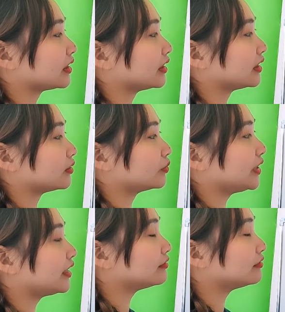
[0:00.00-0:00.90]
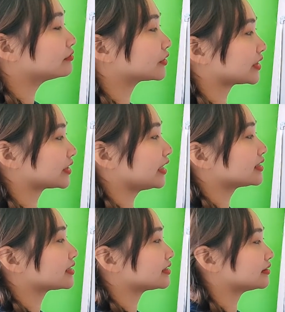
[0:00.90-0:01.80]
that is
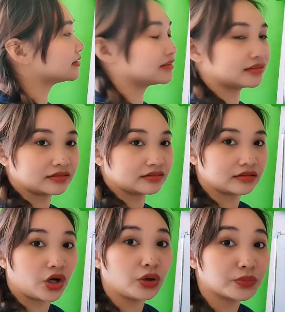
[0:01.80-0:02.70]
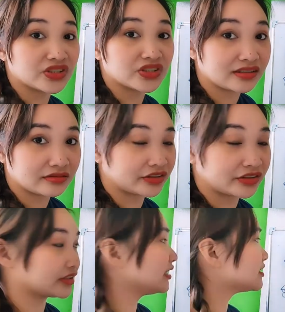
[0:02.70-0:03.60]
opposite. What is the opposite of angle
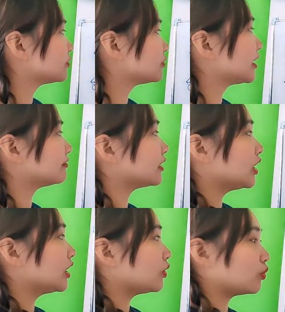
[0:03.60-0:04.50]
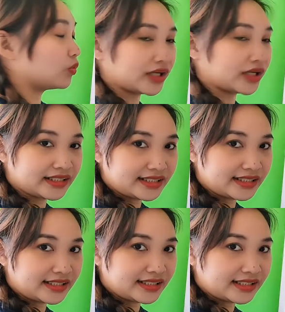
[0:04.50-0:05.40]
1? Angle
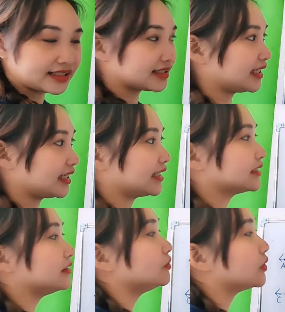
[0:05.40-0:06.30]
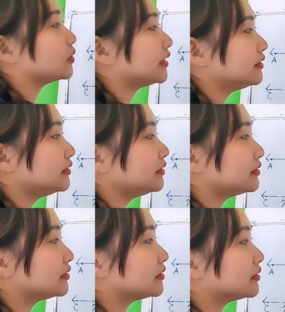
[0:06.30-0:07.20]
4. So, no,
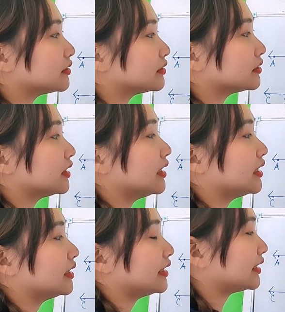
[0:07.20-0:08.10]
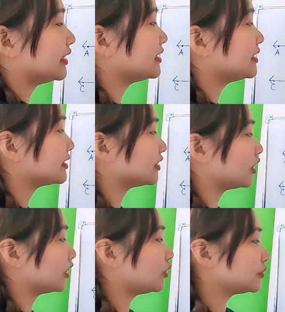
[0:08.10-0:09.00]
like that. So, angle
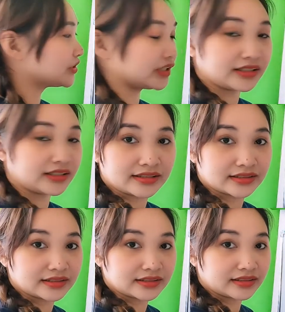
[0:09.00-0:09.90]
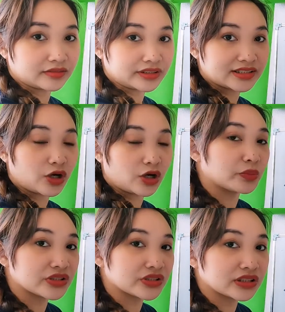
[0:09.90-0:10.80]
1, meaning to say it
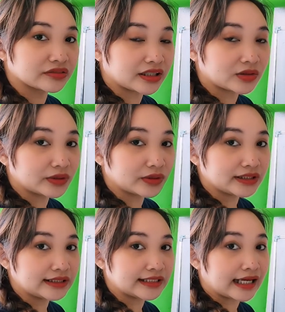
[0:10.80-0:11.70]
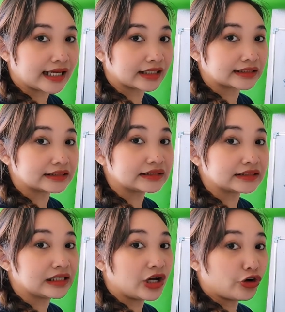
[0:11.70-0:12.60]
is equal to
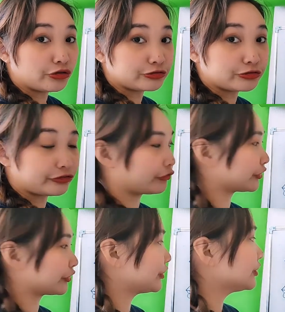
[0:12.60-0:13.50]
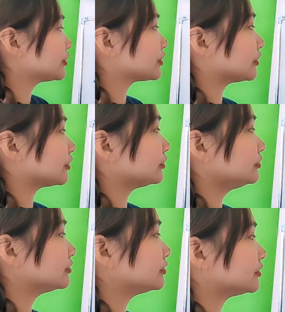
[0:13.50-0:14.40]
angle 4.
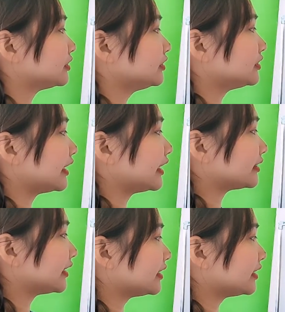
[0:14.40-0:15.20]
Okay. Angle